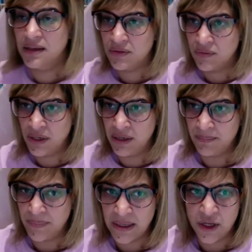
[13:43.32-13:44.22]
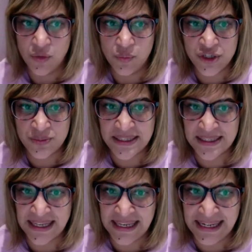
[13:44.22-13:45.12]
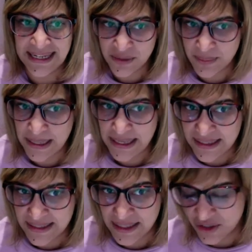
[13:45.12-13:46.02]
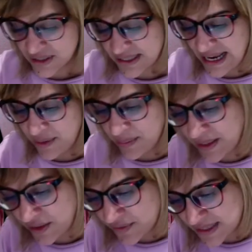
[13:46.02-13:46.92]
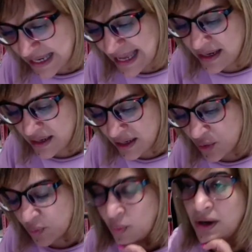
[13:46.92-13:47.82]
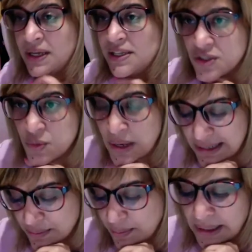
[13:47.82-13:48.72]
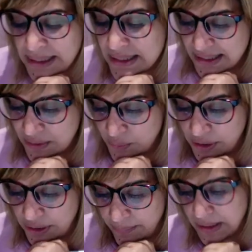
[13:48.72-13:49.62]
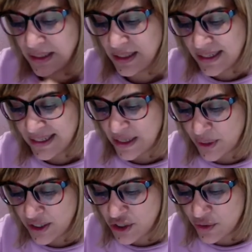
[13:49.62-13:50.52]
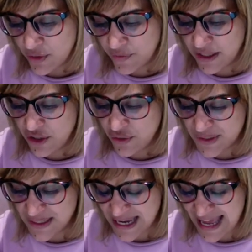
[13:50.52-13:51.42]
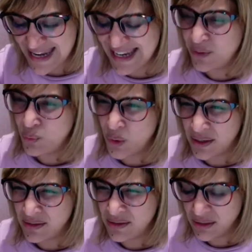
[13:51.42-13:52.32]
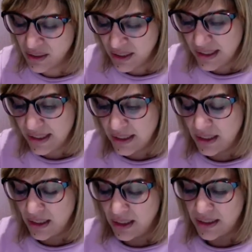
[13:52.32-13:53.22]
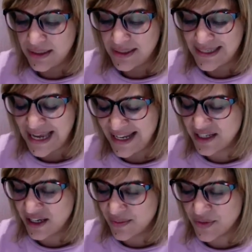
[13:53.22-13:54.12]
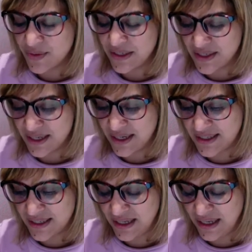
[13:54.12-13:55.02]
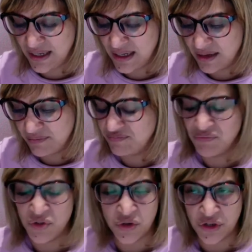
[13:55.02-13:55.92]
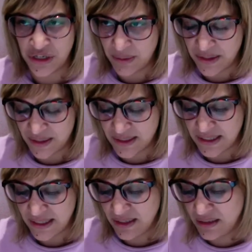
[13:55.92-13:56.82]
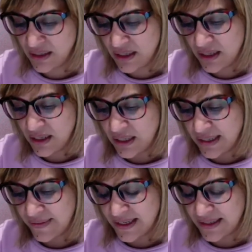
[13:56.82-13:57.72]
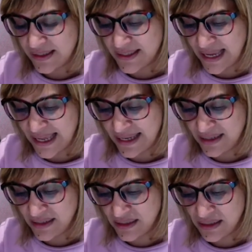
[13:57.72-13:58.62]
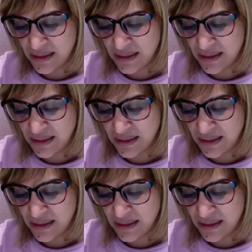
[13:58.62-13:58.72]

right? Which makes it a little bit easier because now I'm thinking of 10y squared minus 10y. Now I know if I use 10 and 1, 10 times 3 is 30, not going to give me 13. And then 10,